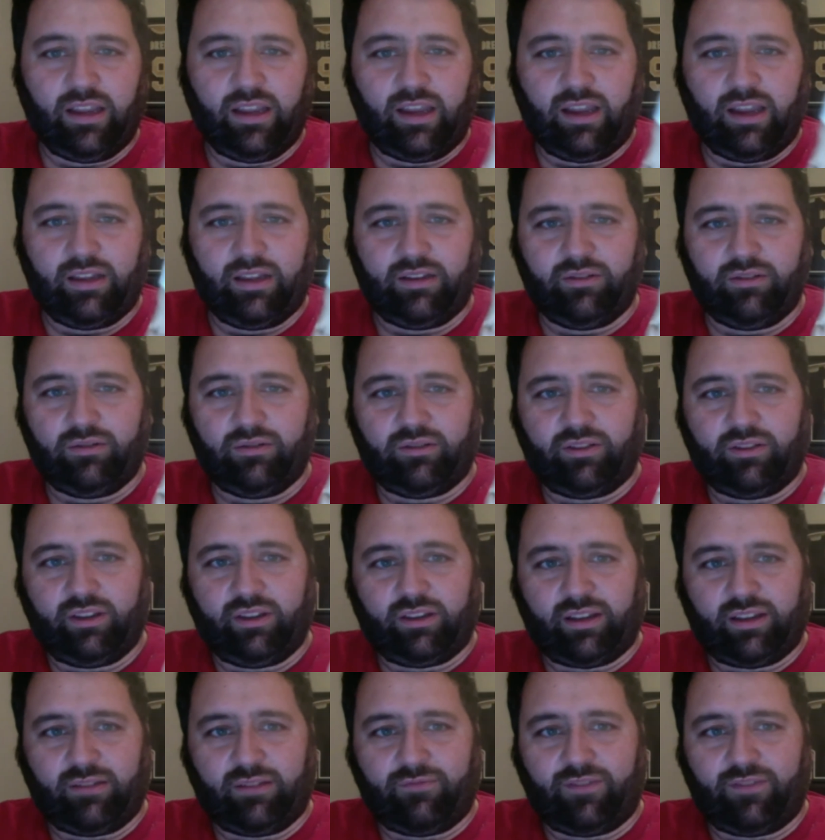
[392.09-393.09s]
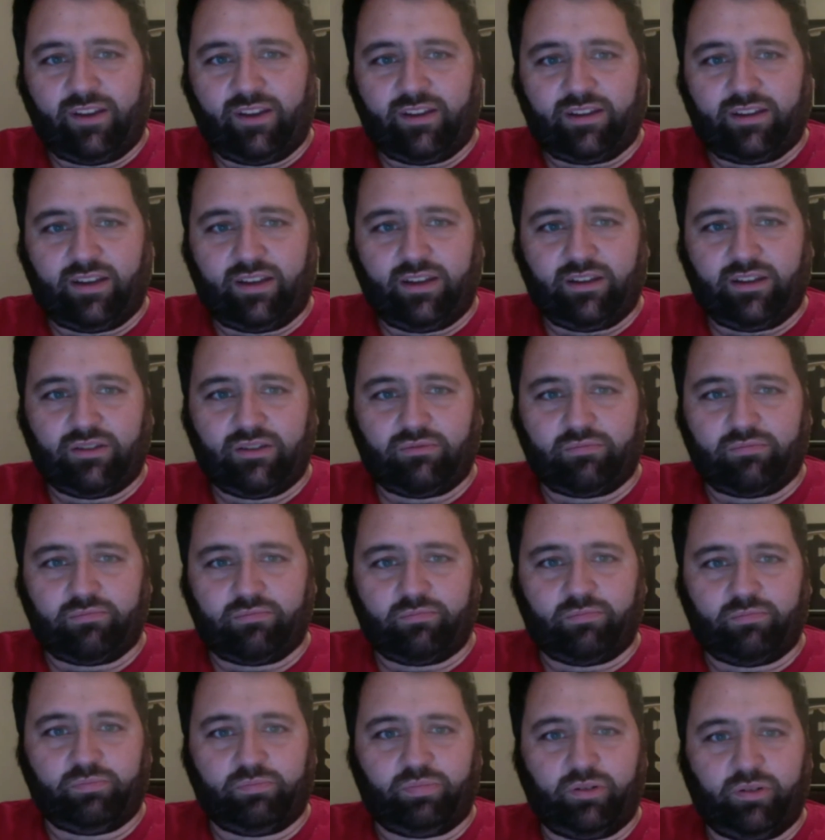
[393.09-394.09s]
I do think that face scan is
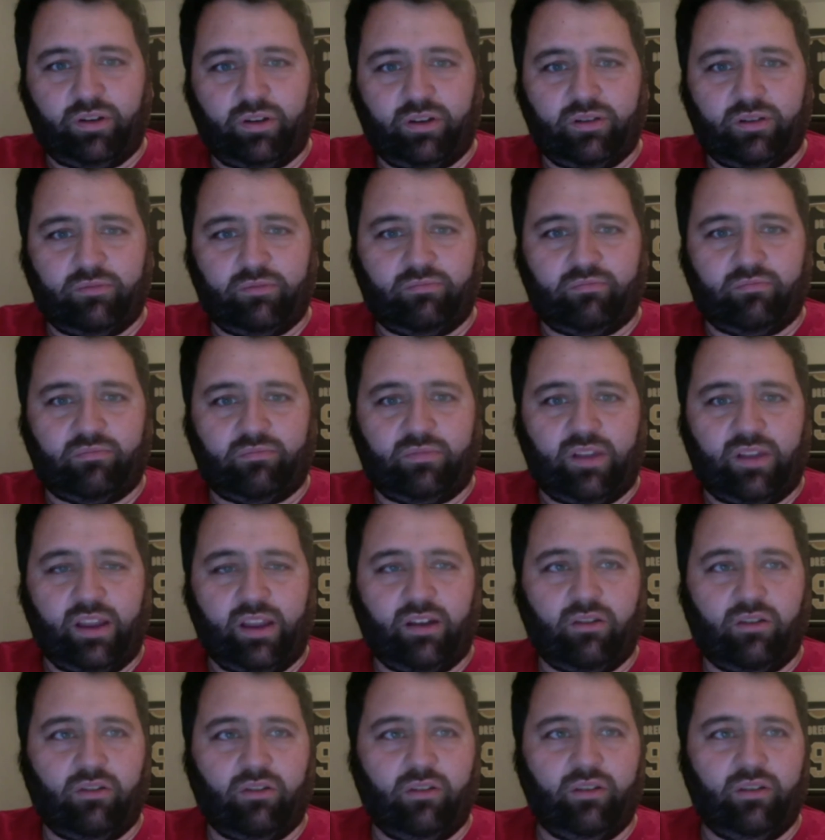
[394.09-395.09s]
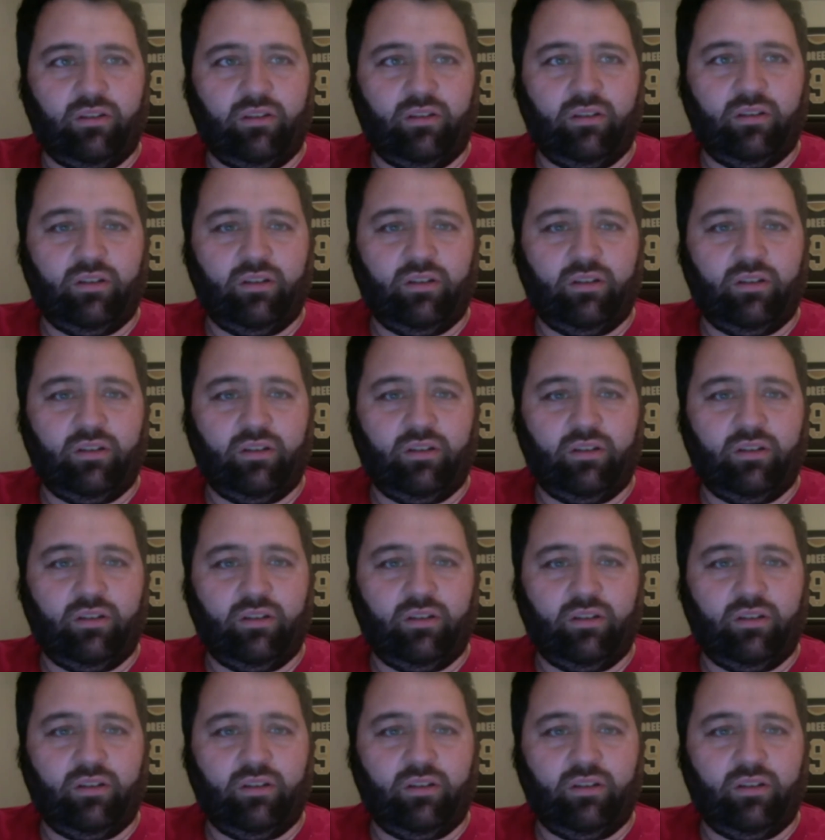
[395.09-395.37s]
pretty dead on.